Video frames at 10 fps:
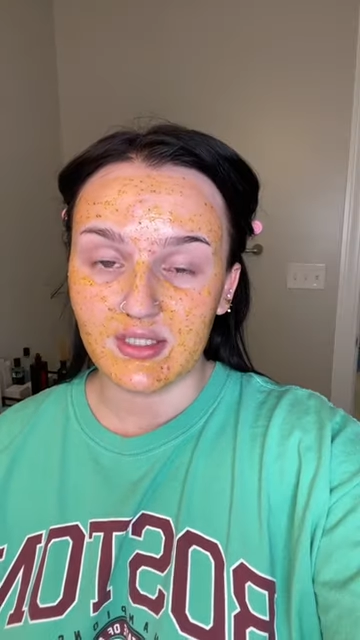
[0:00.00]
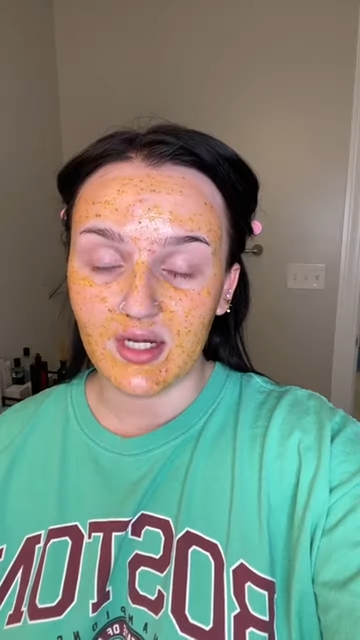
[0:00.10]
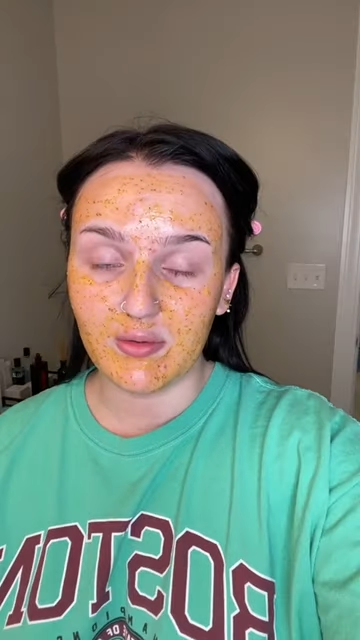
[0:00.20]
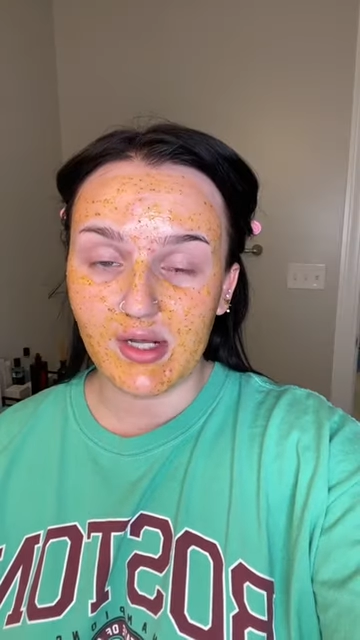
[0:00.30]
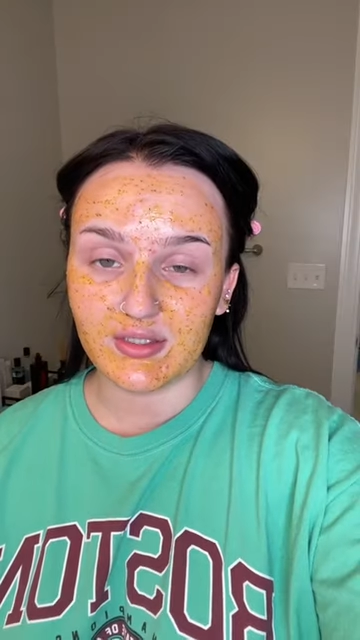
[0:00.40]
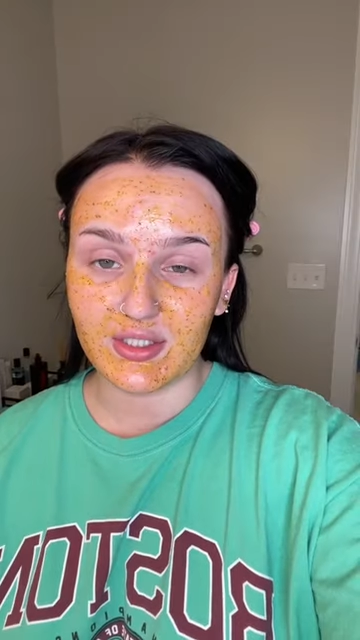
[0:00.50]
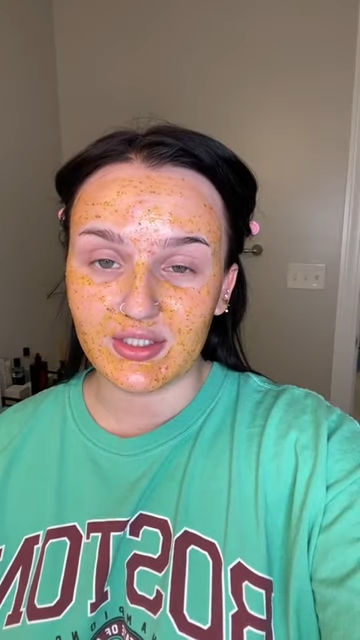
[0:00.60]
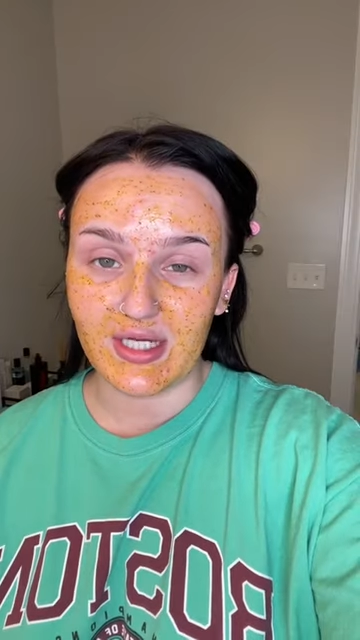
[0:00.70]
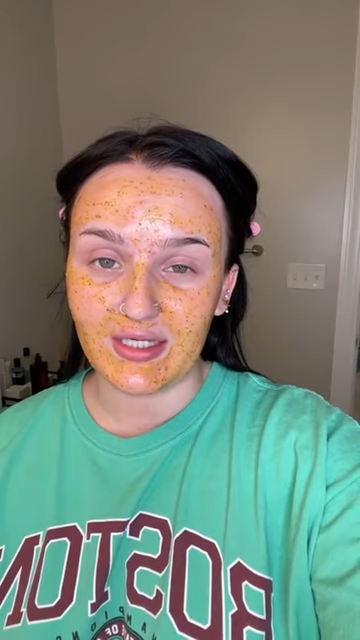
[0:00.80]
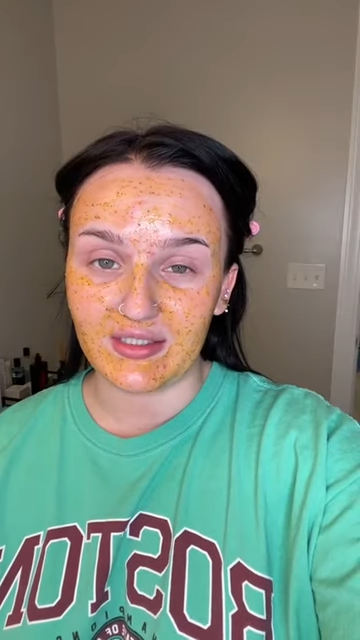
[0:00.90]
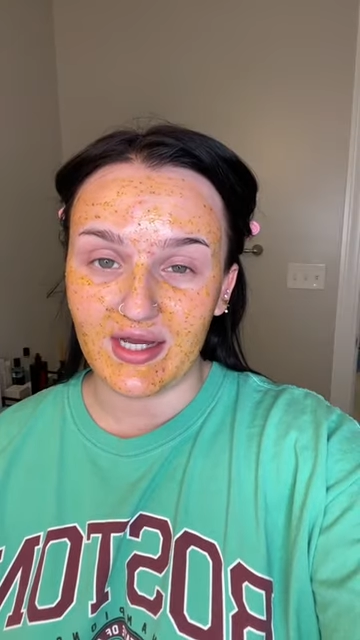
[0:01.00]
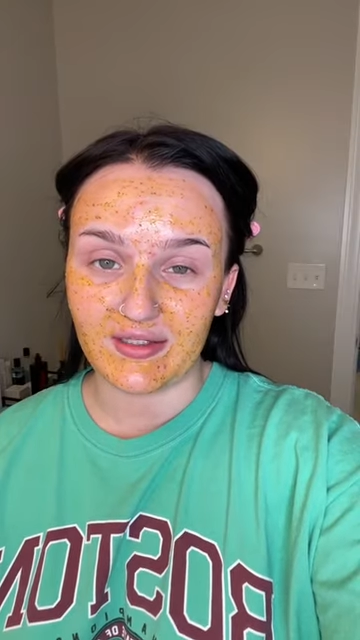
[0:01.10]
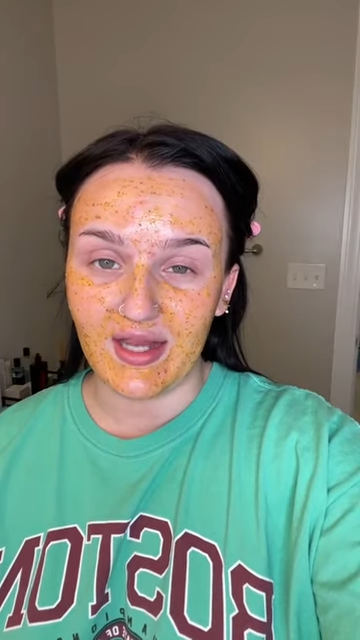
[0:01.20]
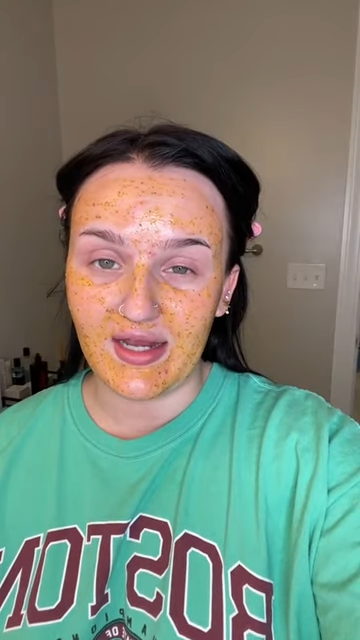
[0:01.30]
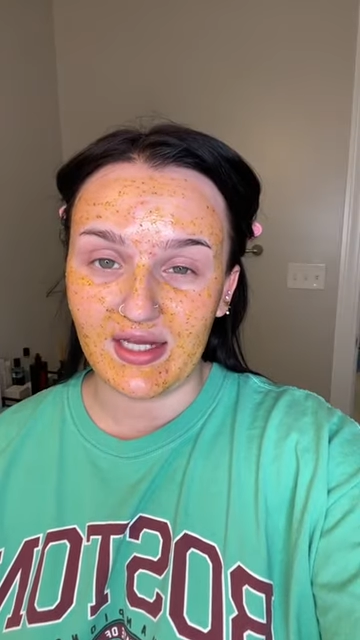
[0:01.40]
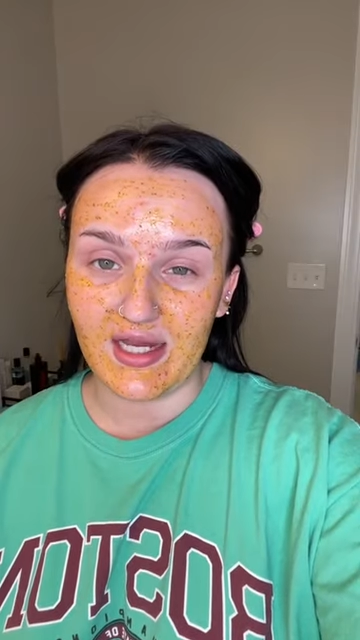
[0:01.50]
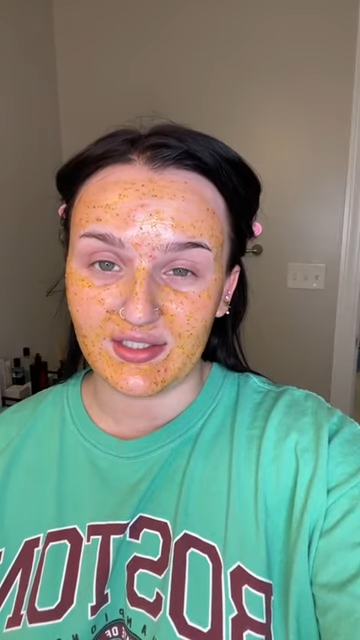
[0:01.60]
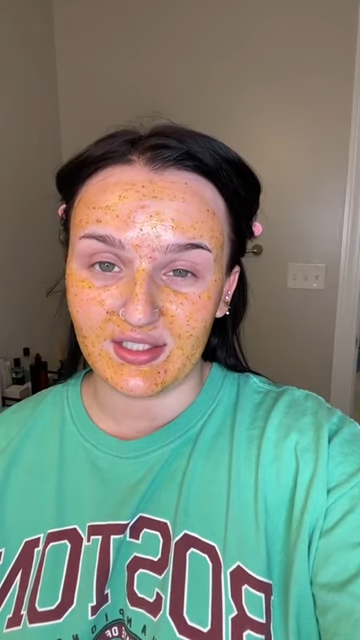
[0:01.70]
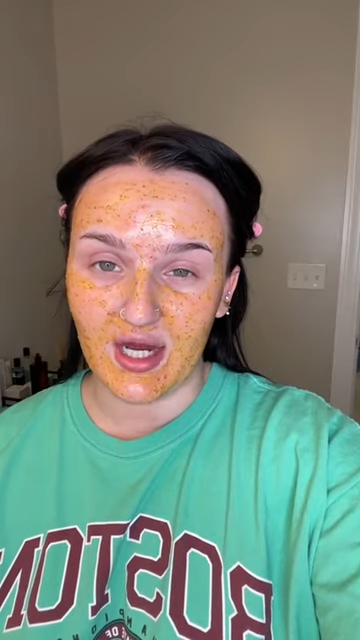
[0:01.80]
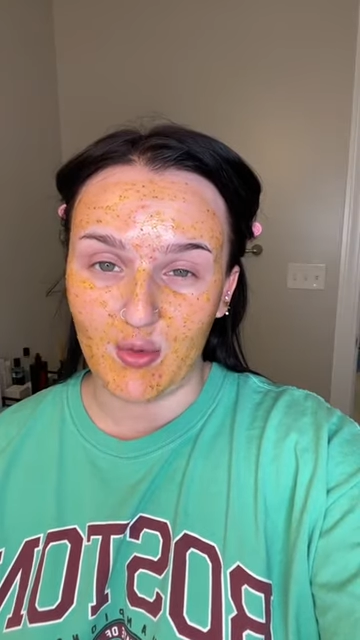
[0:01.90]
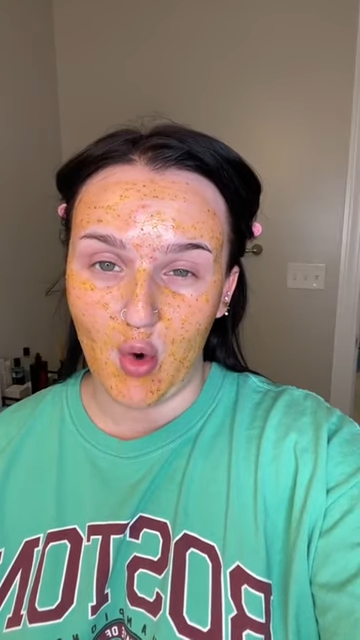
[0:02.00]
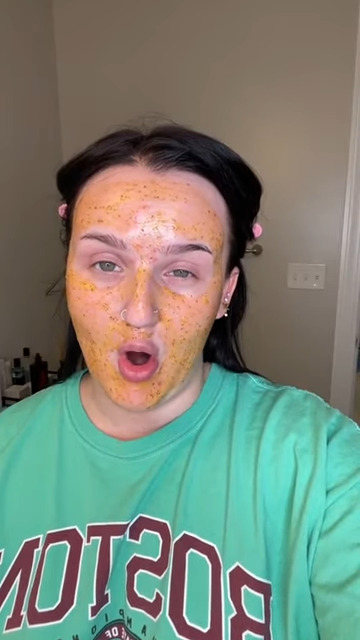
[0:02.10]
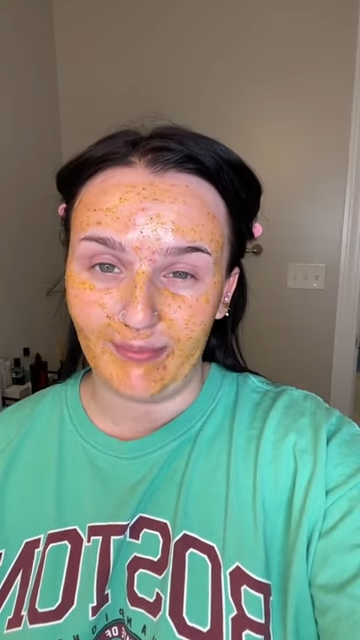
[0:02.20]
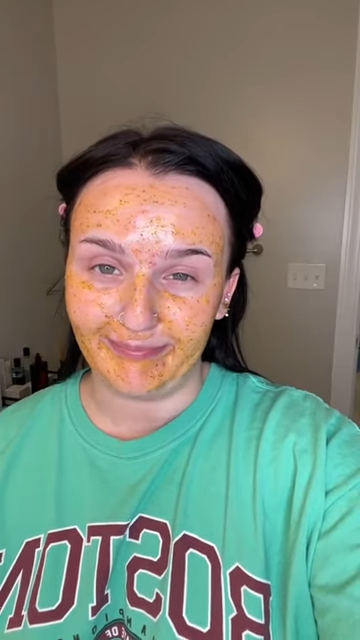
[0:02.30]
anyone else's sink take 10 years to get warm?